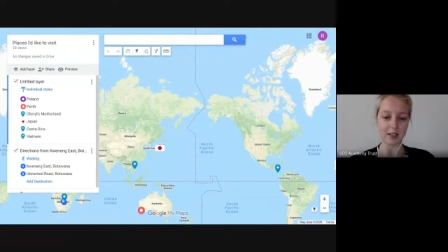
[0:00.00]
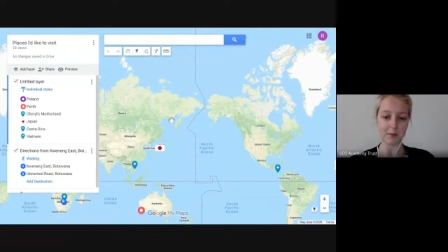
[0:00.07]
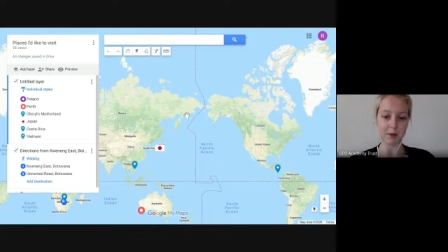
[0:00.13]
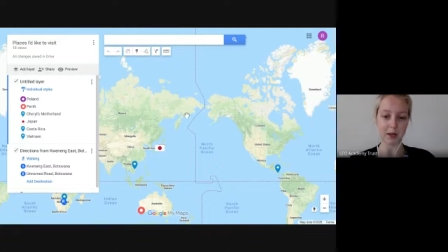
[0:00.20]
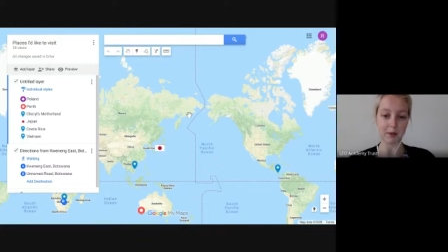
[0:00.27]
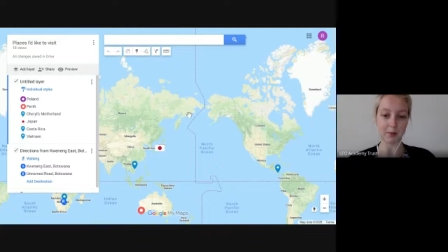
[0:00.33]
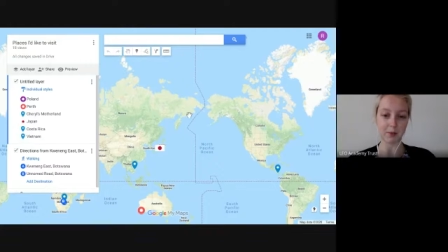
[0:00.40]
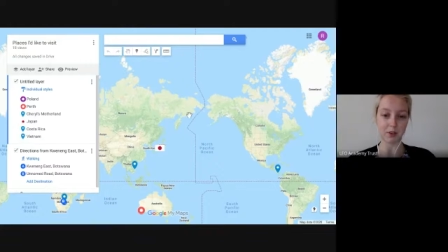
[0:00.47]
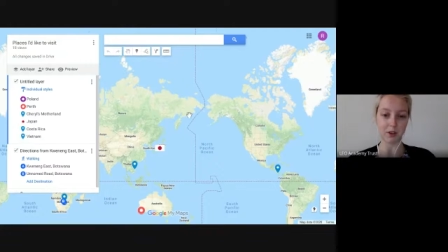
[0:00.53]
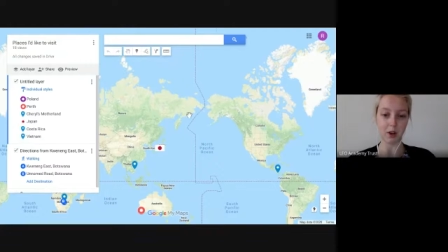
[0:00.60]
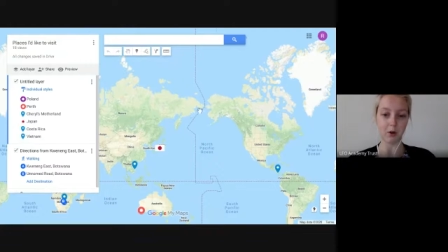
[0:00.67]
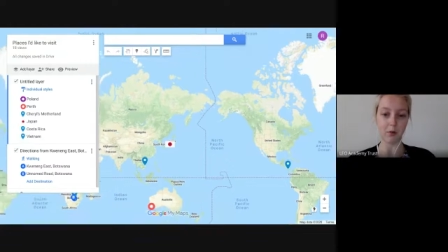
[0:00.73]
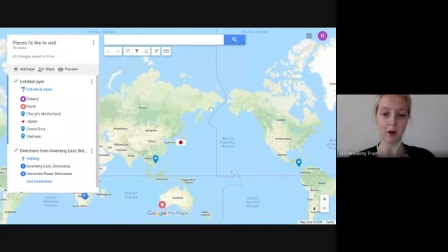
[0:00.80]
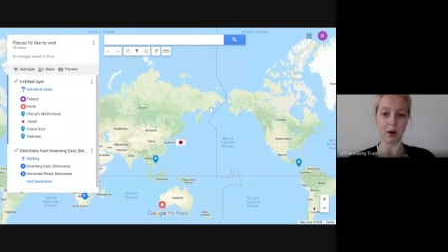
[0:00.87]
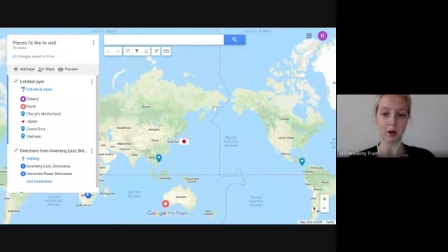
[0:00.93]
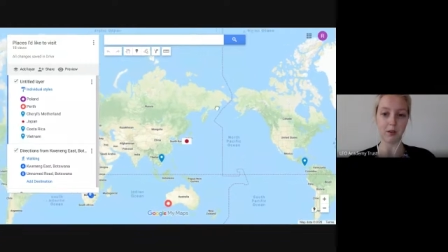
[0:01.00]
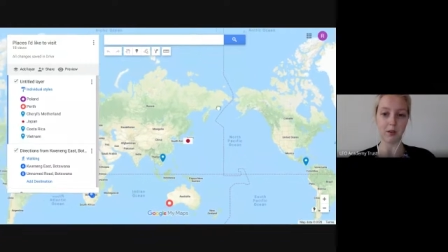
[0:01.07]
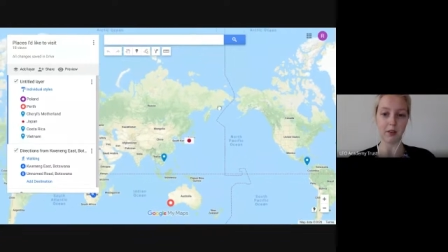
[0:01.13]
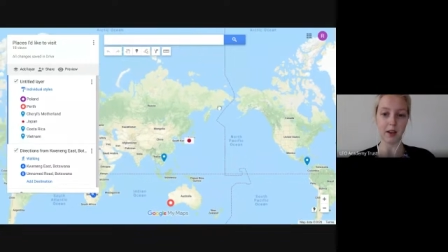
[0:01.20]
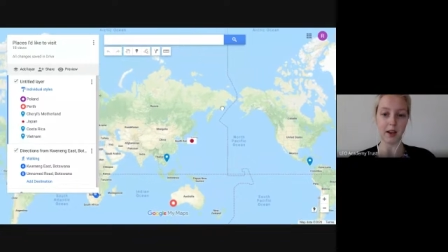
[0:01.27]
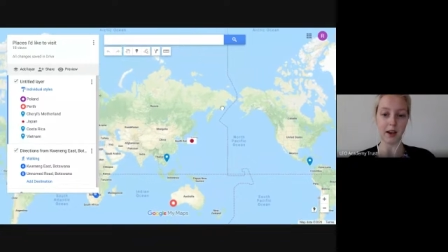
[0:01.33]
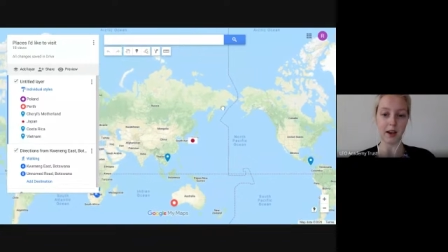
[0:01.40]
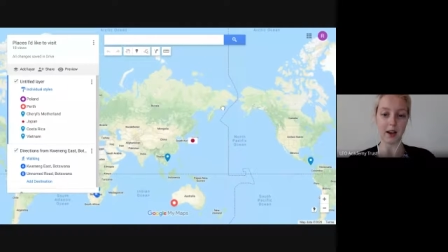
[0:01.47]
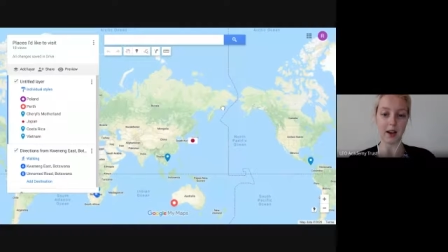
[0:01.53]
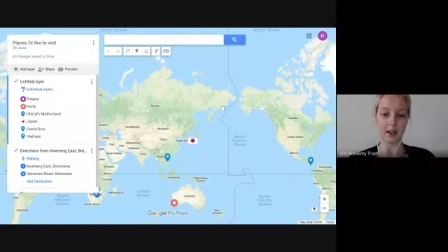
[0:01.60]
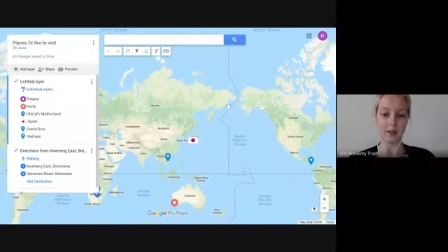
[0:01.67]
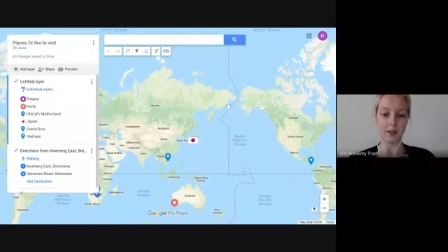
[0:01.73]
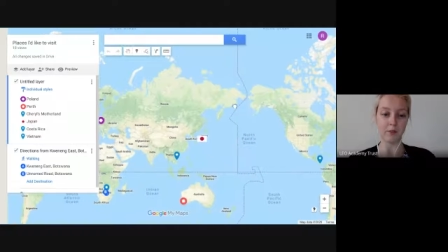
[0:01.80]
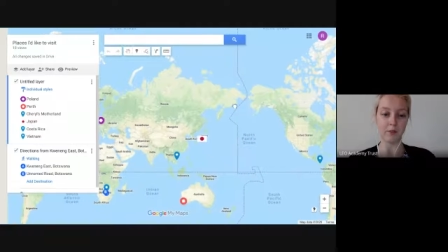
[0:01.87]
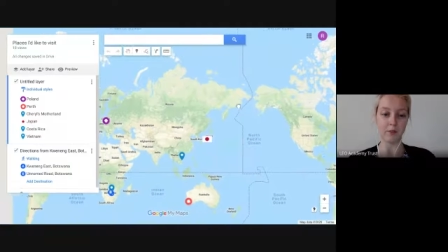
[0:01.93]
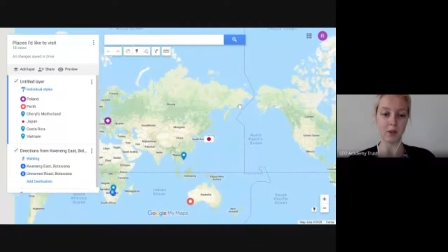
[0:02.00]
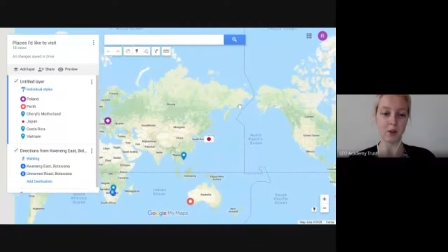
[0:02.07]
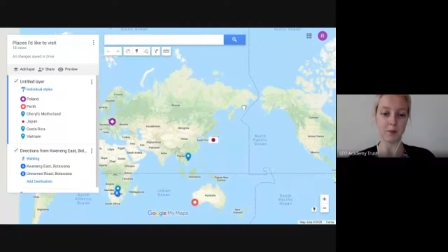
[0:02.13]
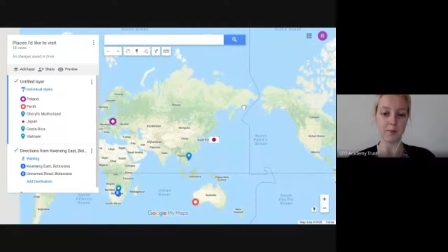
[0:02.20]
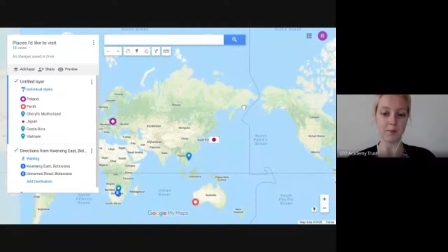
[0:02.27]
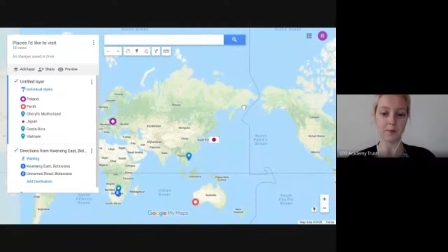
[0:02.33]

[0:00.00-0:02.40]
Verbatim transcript: to be able to go on uh, and view.